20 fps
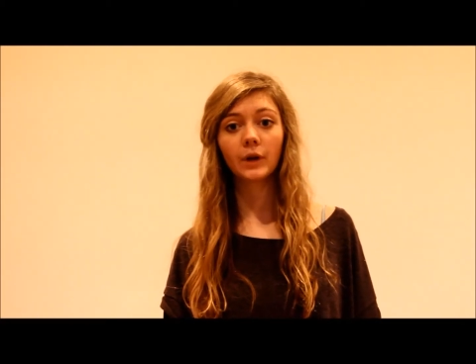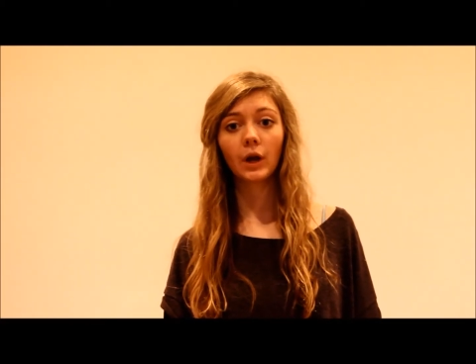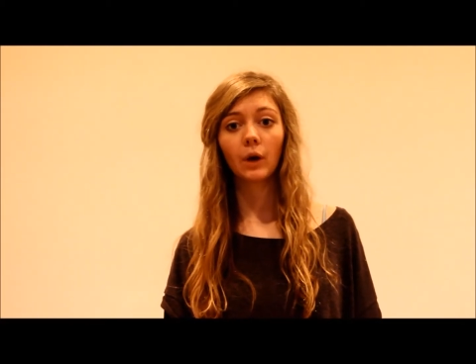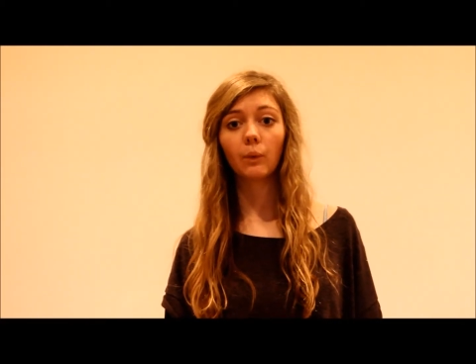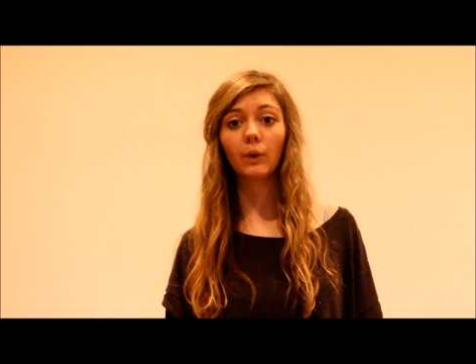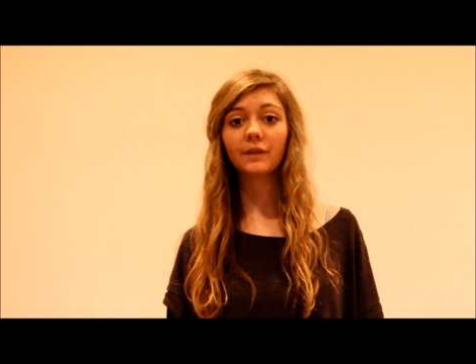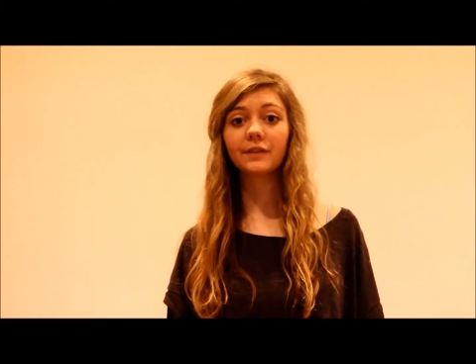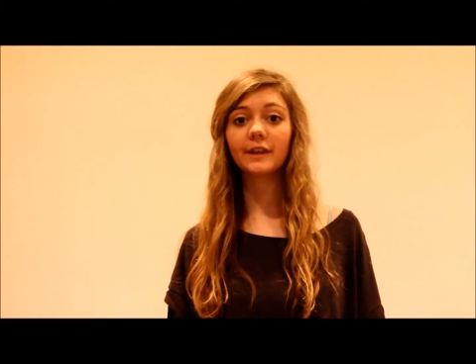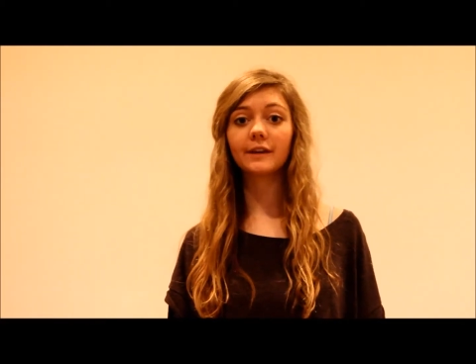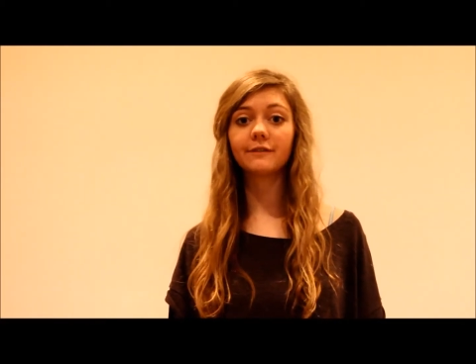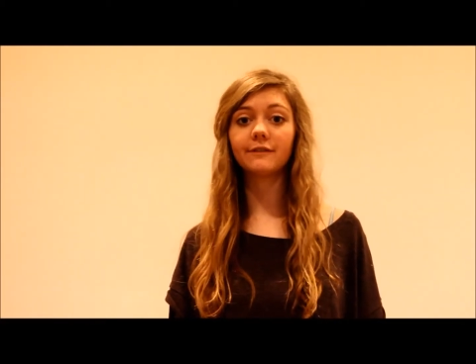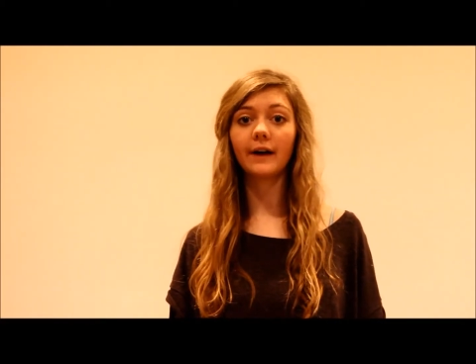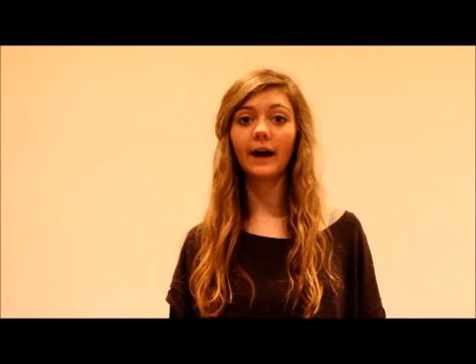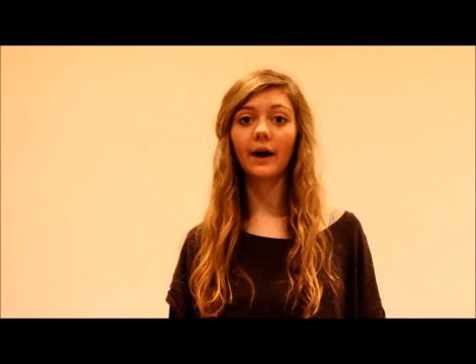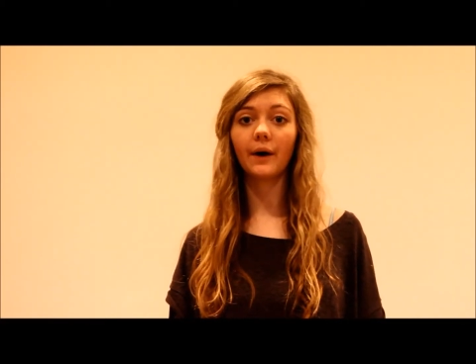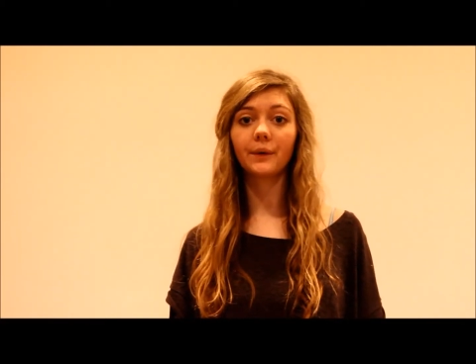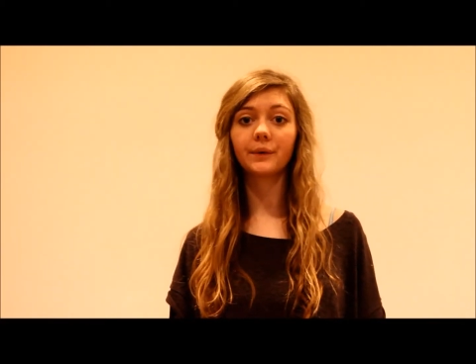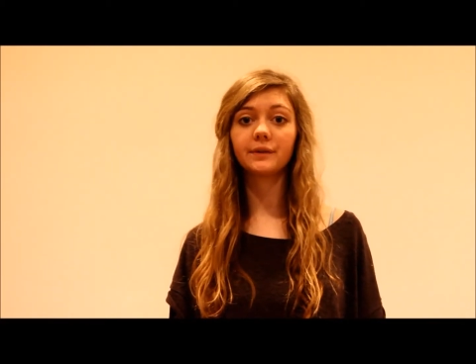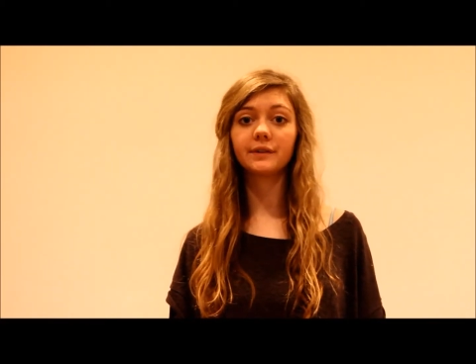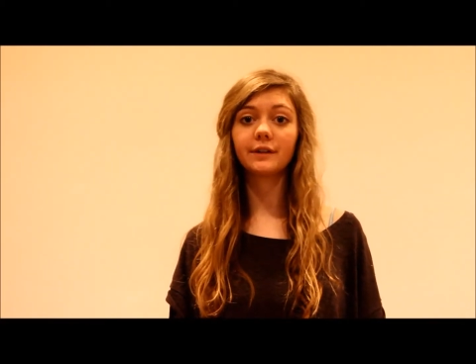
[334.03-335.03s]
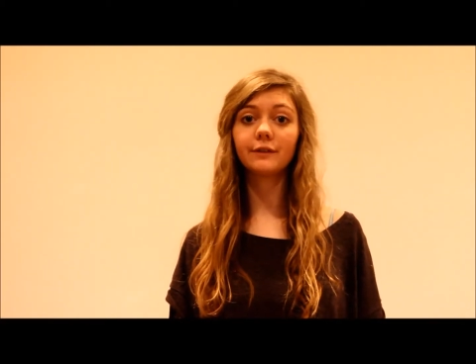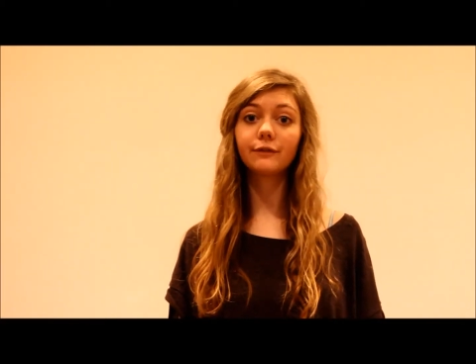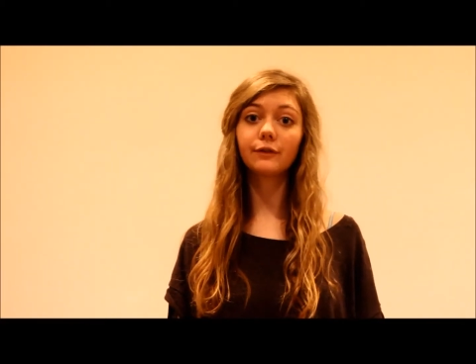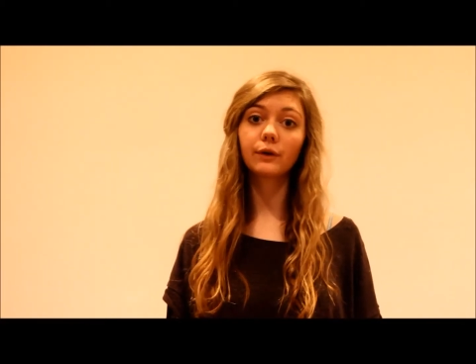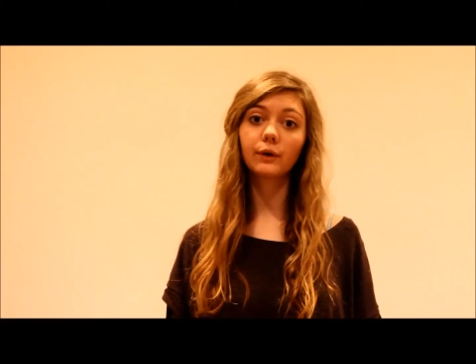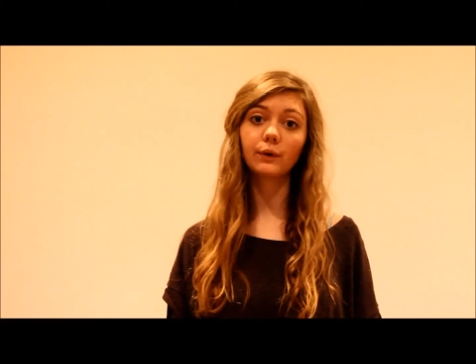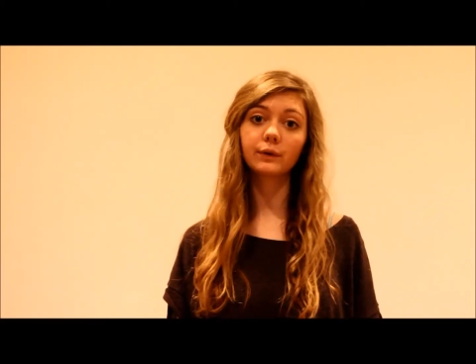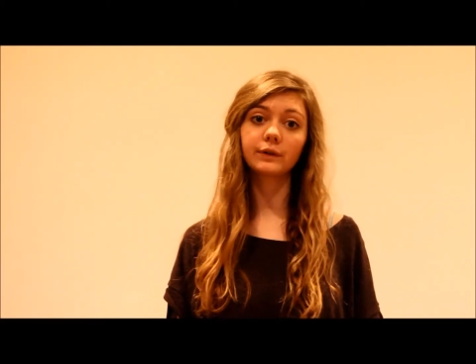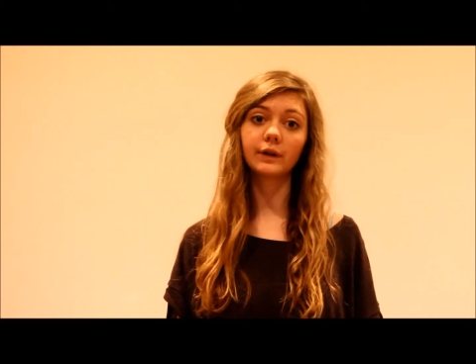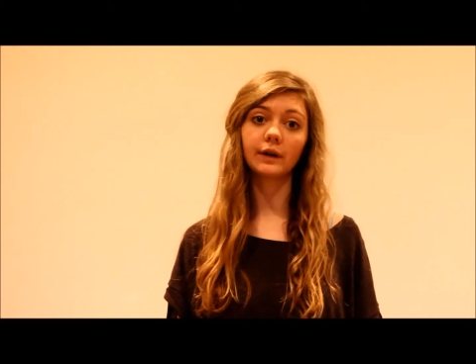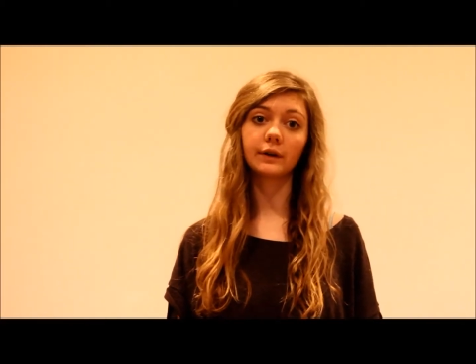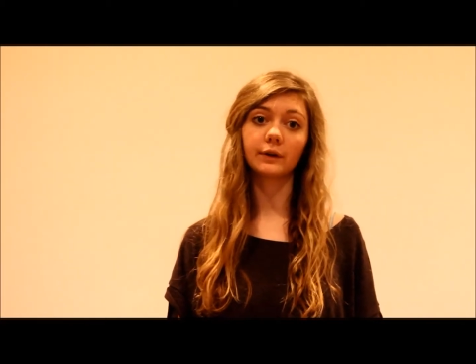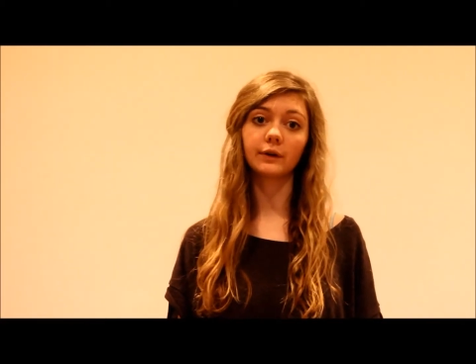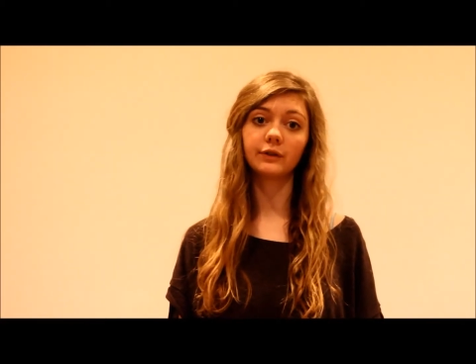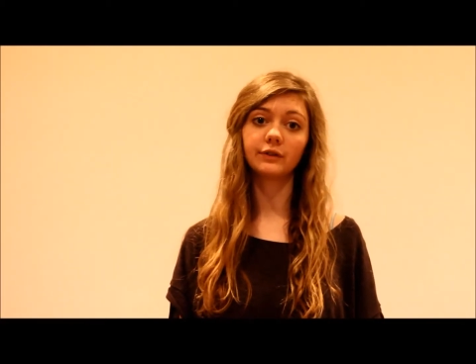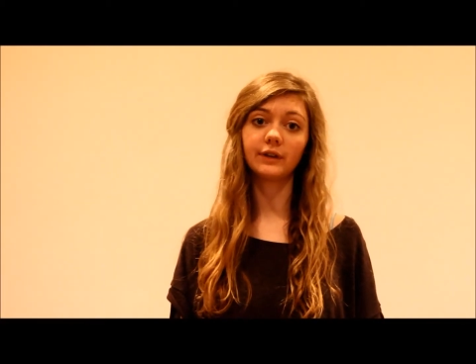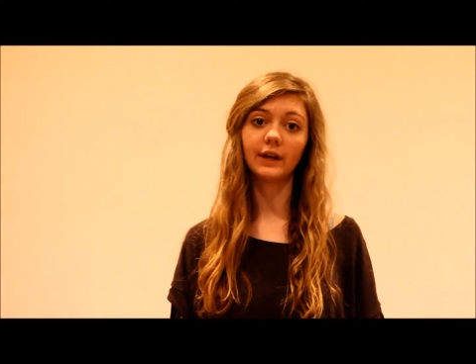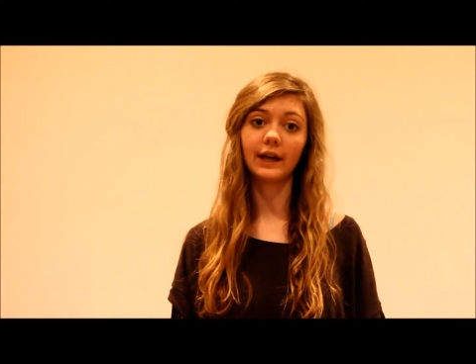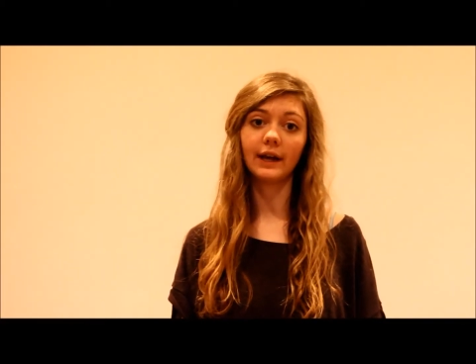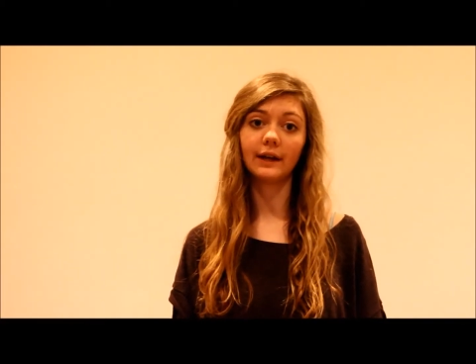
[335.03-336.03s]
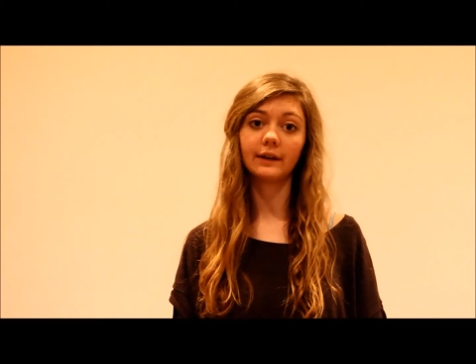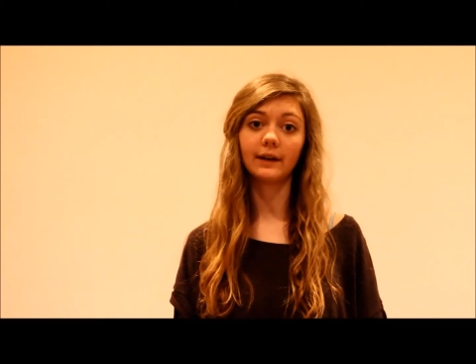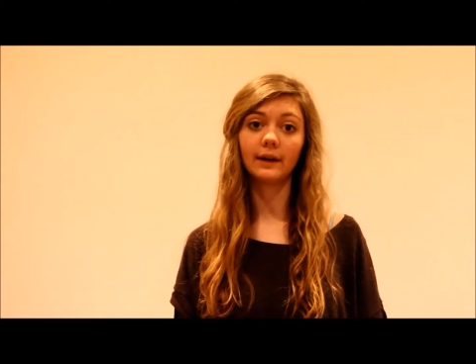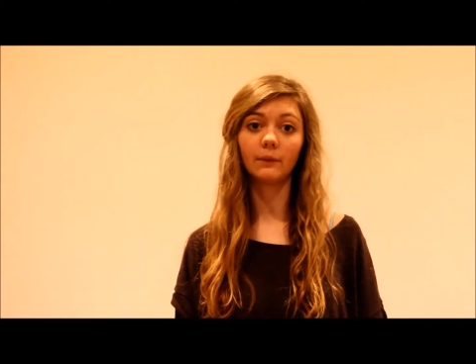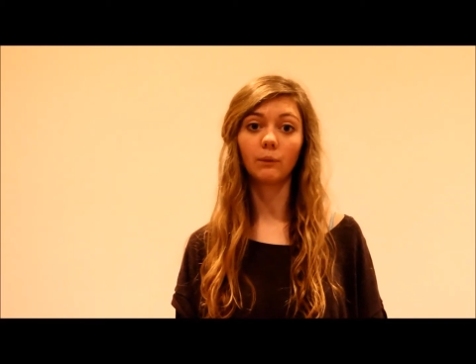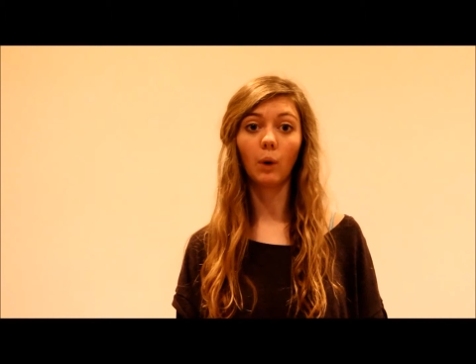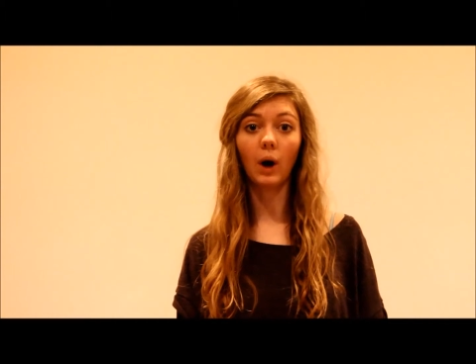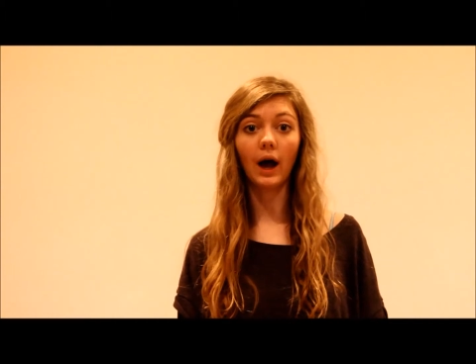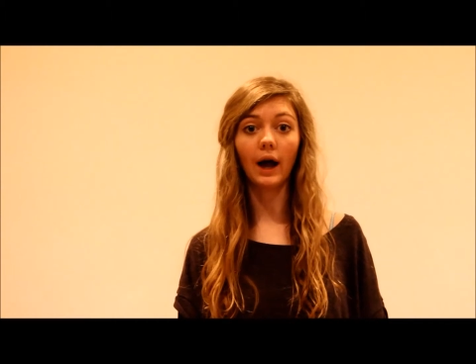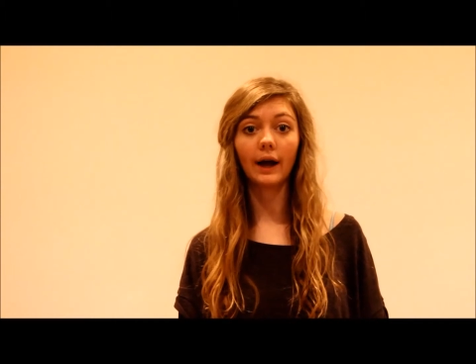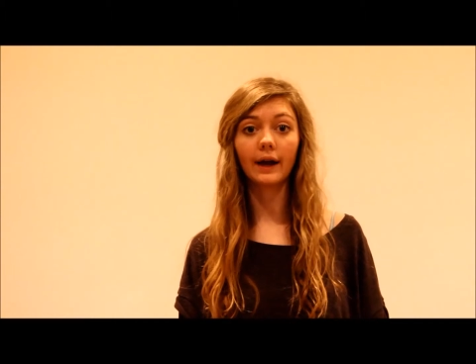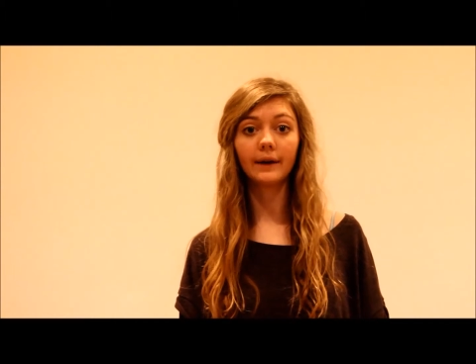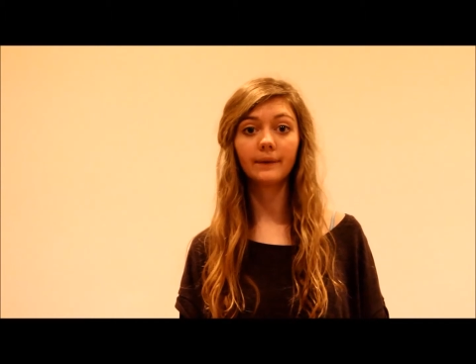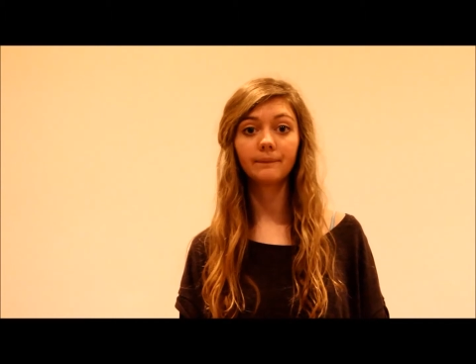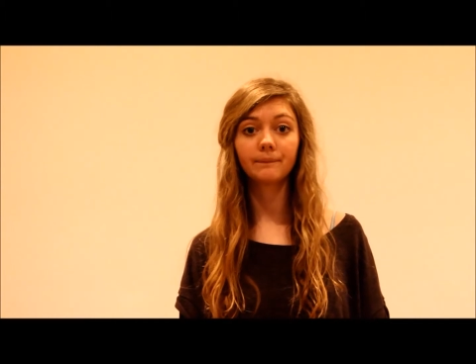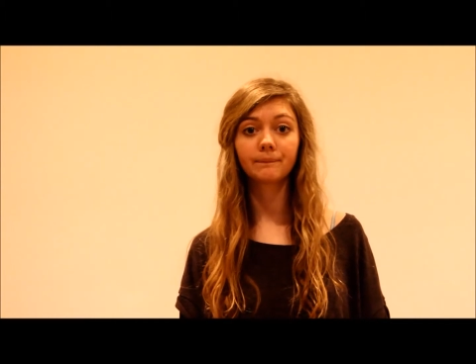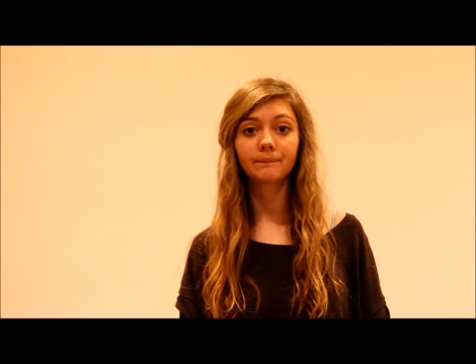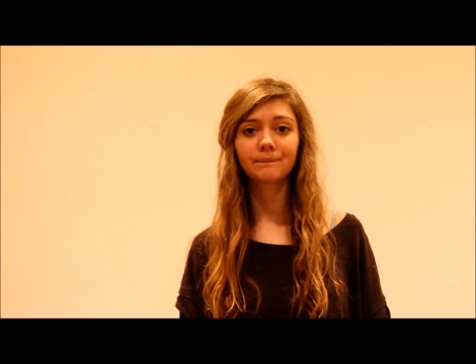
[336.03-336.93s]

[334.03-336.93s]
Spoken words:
what they found difficult to understand and why,